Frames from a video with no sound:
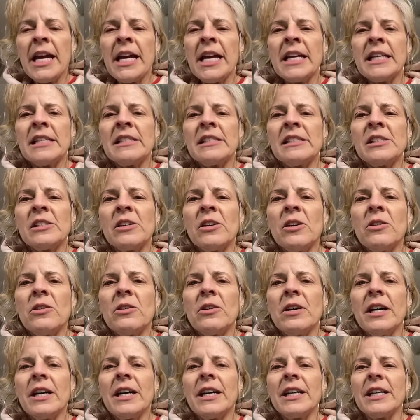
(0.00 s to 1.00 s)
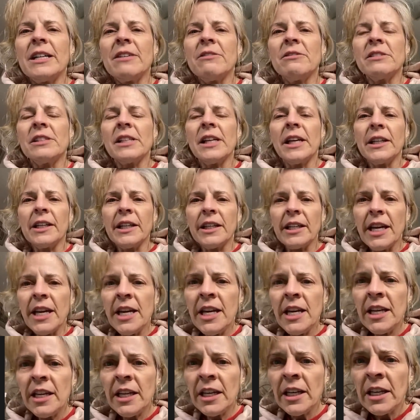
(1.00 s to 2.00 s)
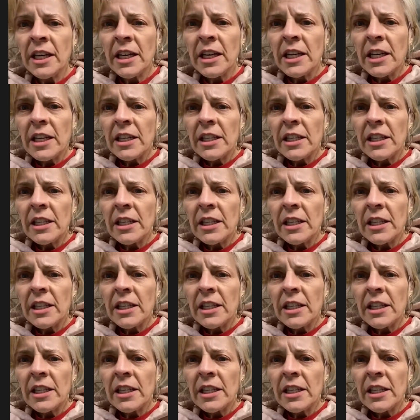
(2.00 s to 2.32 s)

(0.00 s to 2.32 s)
And so he was like, hey,